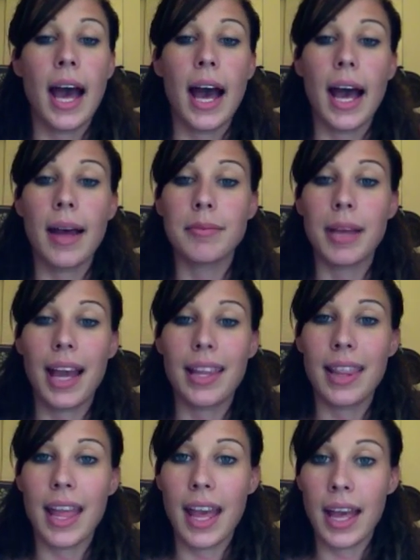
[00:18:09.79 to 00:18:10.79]

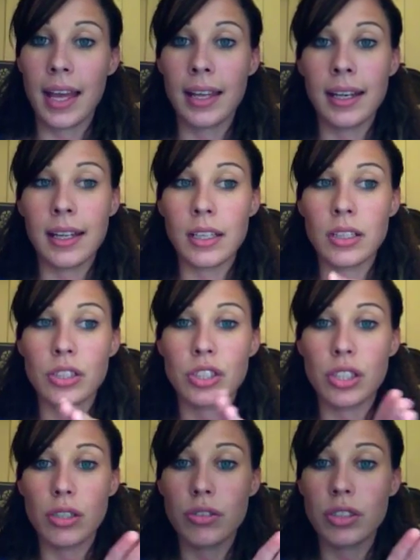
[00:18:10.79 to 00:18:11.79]
And then
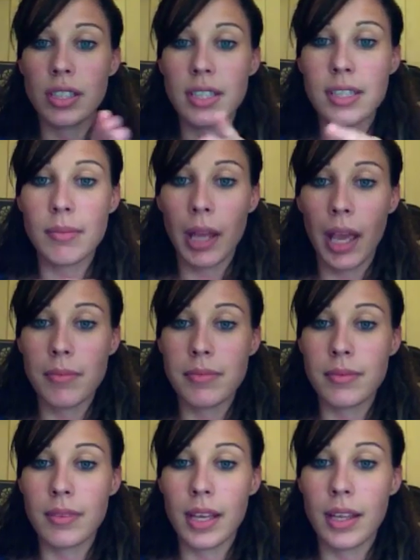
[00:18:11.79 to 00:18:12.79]
she usually sometime